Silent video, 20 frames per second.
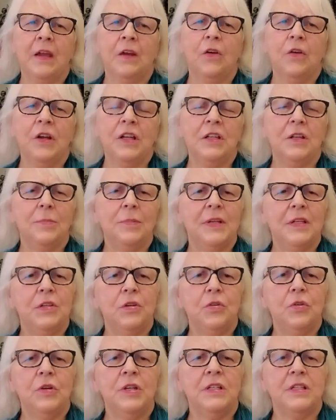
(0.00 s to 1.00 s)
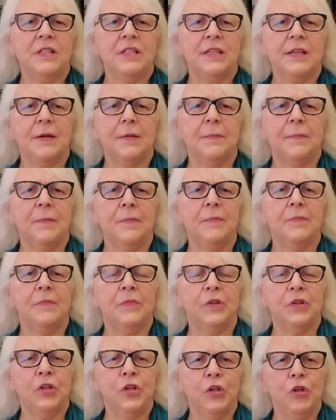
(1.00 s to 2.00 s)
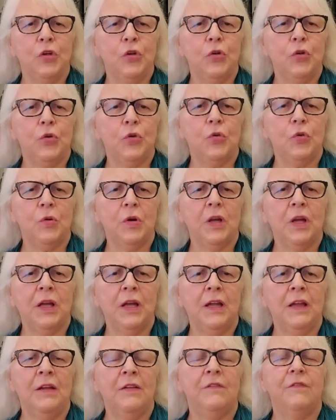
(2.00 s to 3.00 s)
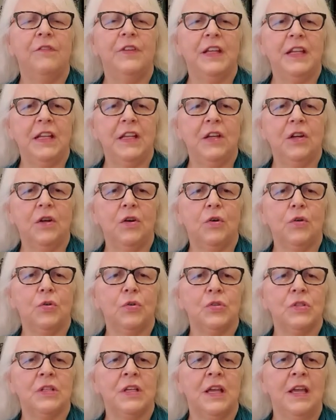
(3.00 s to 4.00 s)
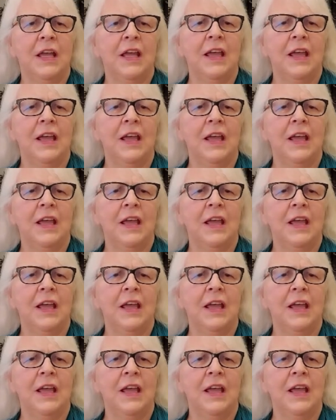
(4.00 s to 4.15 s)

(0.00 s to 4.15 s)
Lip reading: going to be doing some new videos.